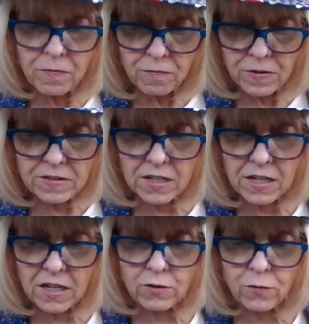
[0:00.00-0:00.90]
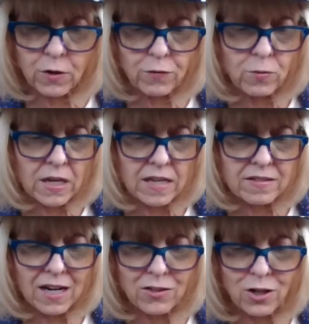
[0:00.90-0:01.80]
visiting us for a few days,
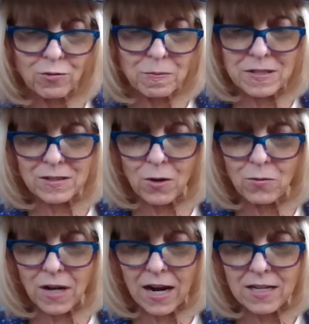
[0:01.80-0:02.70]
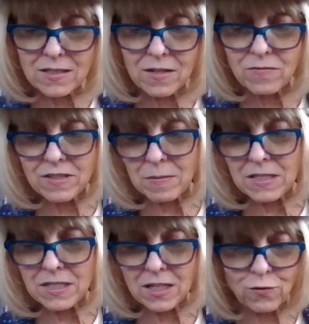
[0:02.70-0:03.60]
and I thought it would be so nice if some
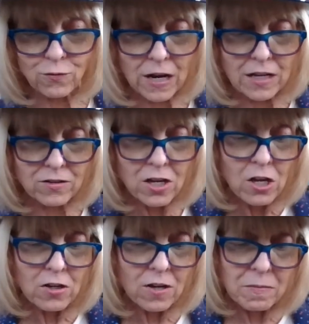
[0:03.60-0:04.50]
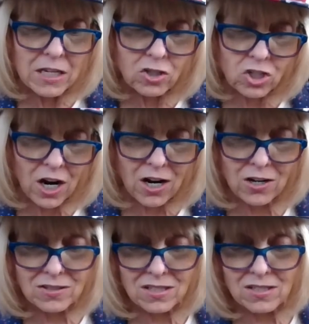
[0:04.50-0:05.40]
of Dick's friends could meet
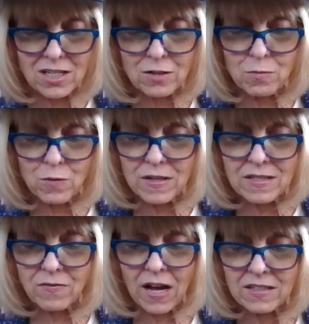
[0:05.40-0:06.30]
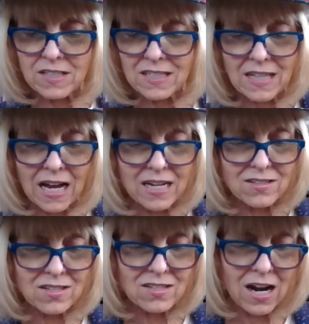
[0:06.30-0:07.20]
Charles and see his movies of hunting
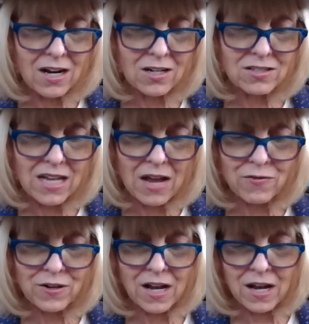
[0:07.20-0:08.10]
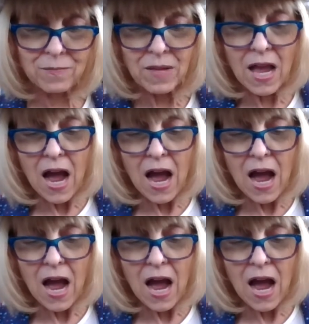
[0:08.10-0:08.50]
lions and tigers in Africa.